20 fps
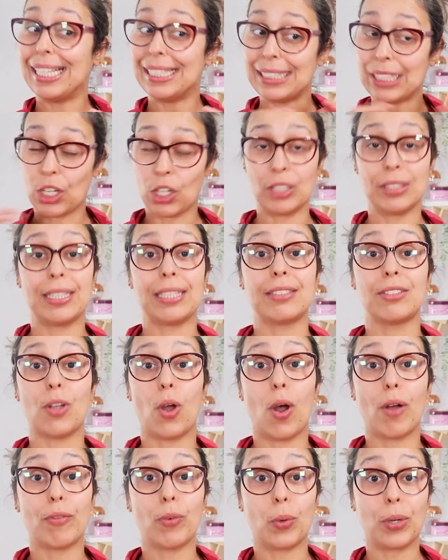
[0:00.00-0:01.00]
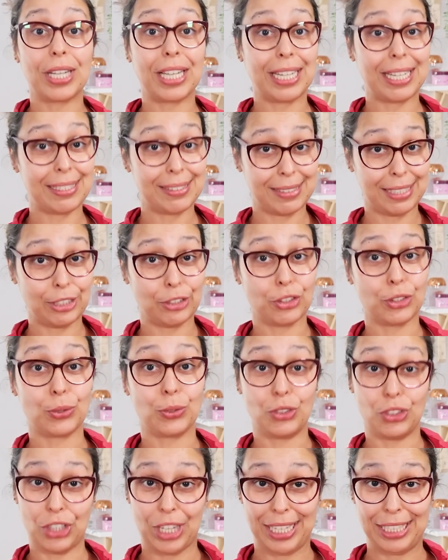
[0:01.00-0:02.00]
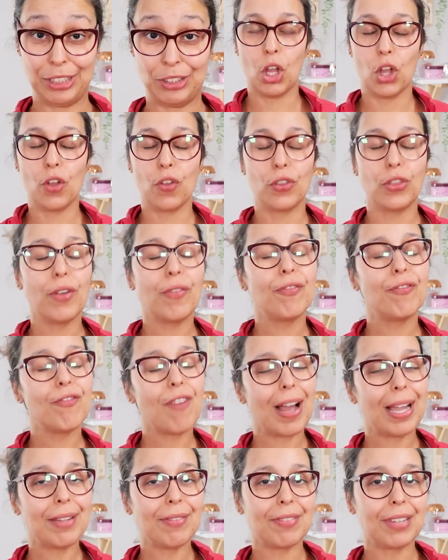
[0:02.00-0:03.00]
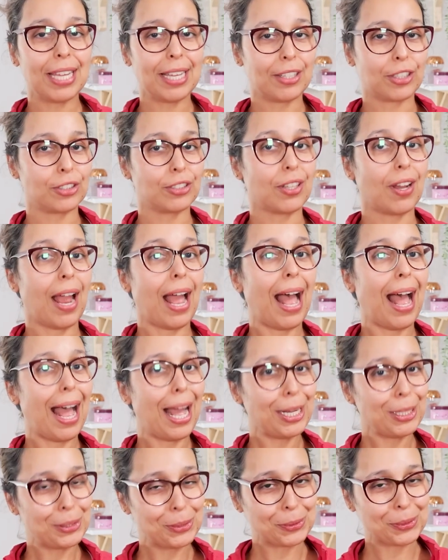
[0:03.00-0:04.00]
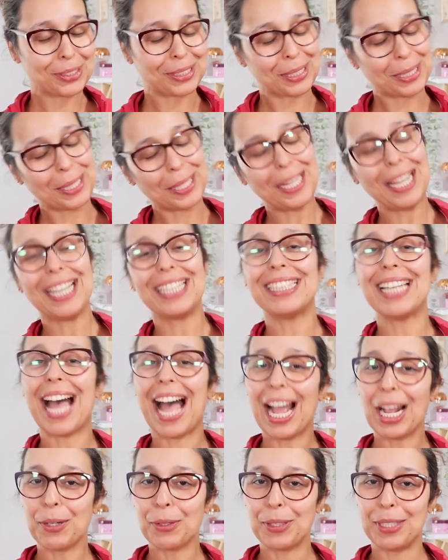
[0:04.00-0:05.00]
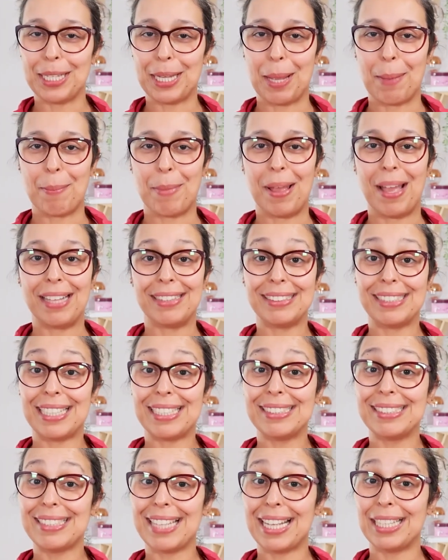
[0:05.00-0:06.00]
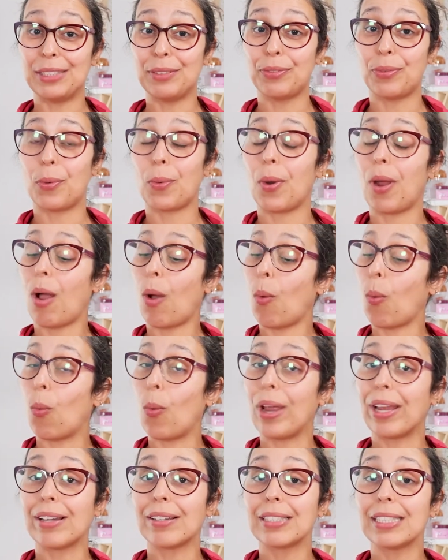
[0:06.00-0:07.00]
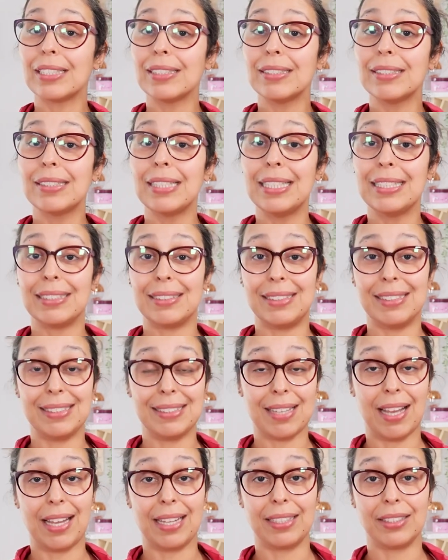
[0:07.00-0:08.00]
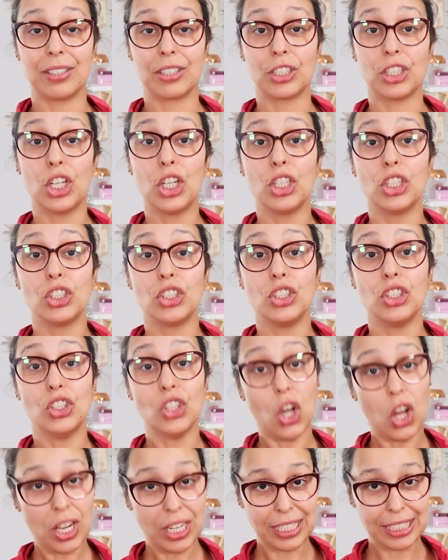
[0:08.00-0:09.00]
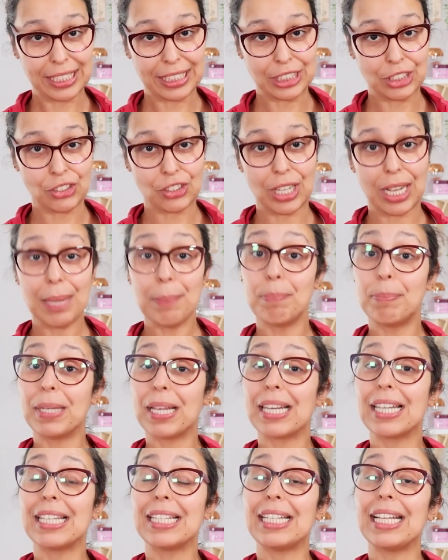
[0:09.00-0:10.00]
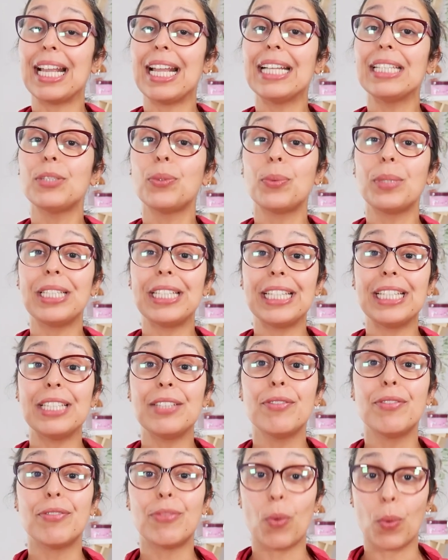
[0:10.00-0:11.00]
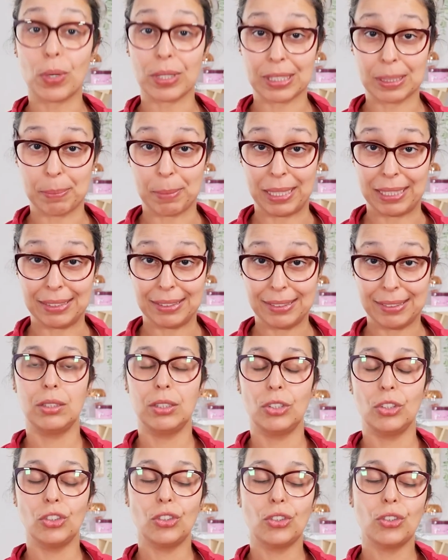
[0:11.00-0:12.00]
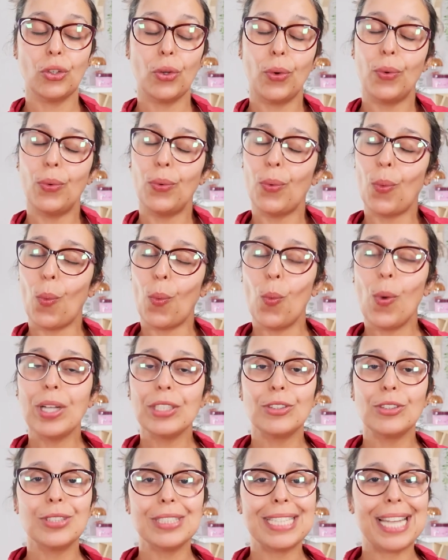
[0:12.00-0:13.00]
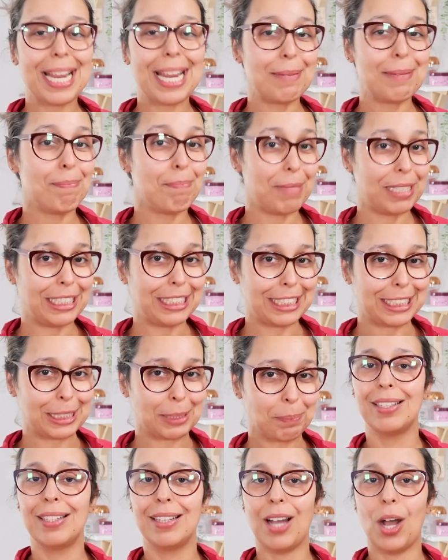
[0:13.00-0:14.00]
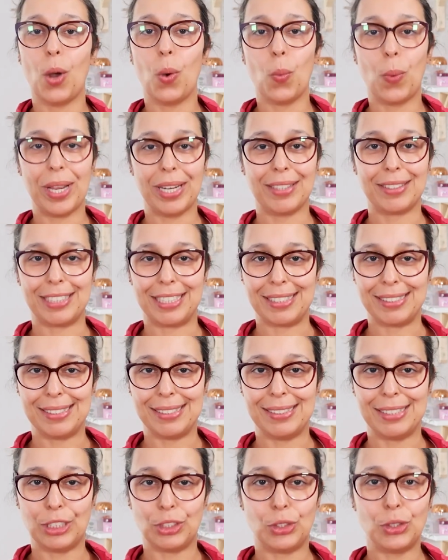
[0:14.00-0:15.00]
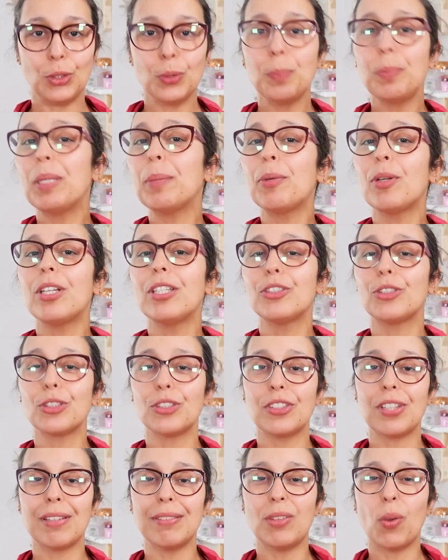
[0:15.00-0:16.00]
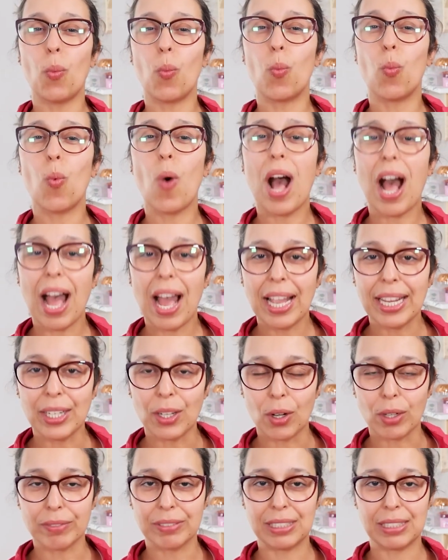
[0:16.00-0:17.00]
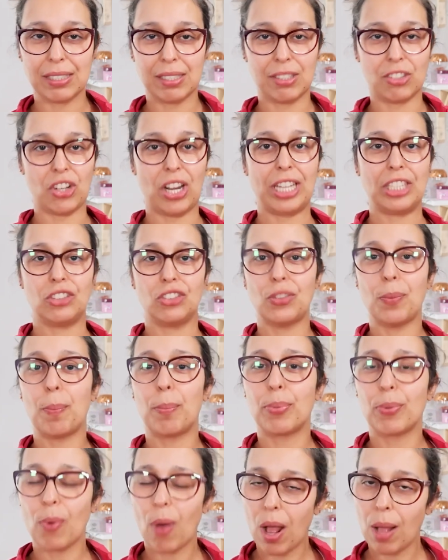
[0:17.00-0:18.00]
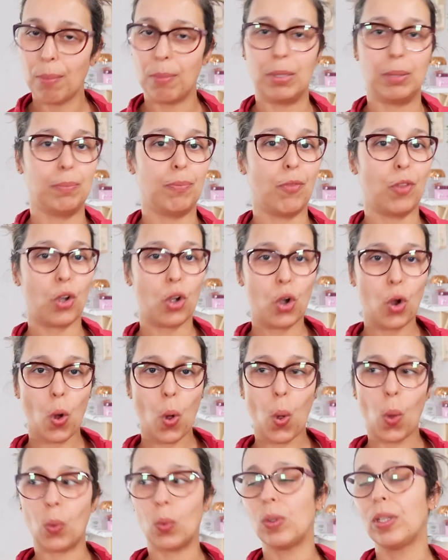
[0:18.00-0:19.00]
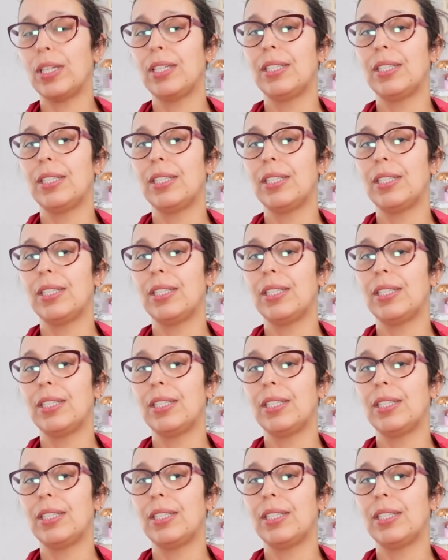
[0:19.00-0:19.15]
the context of organizational change. The 5 letters are actually an acronym, and they stand for awareness, desire, knowledge, ability, and reinforcement. So what do they mean? Awareness. Do people understand the why of this change, the problem, the goal?